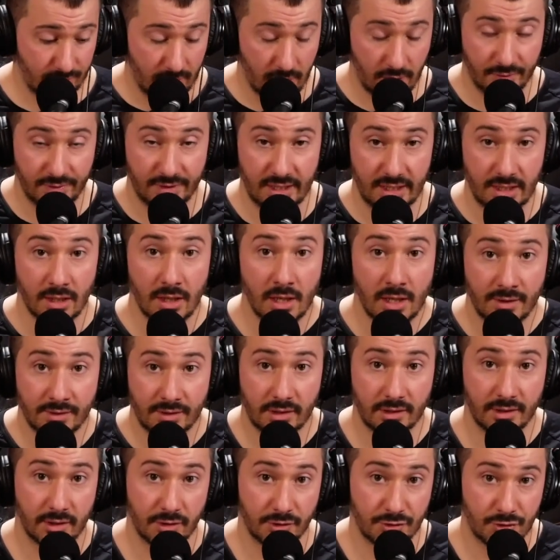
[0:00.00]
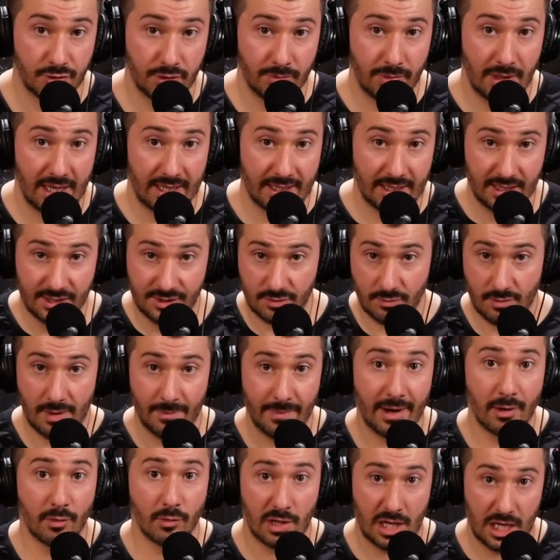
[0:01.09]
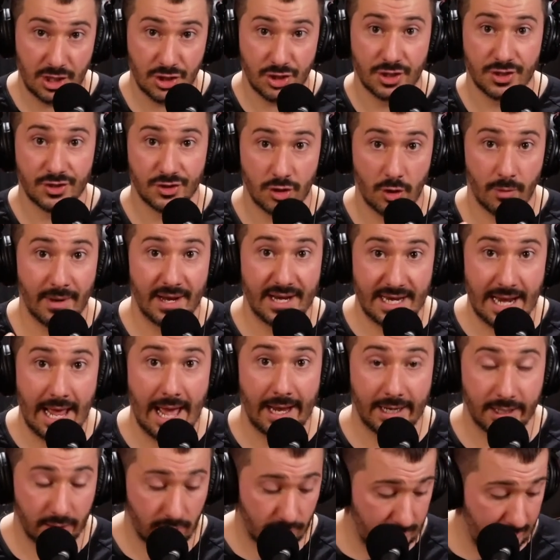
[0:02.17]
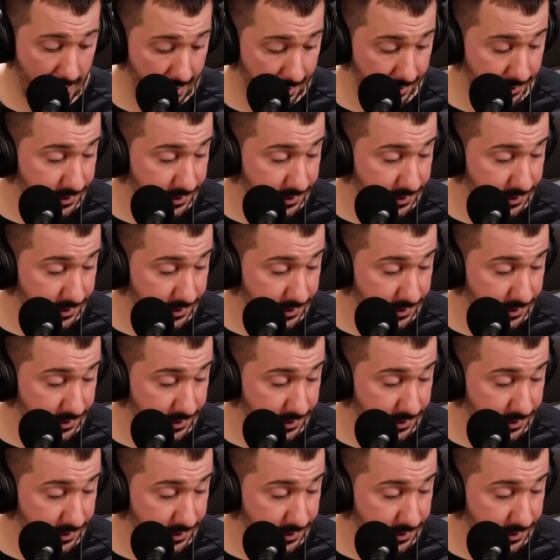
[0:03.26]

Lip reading: or the little tree black ice around my erogenous zone, my neck, okay?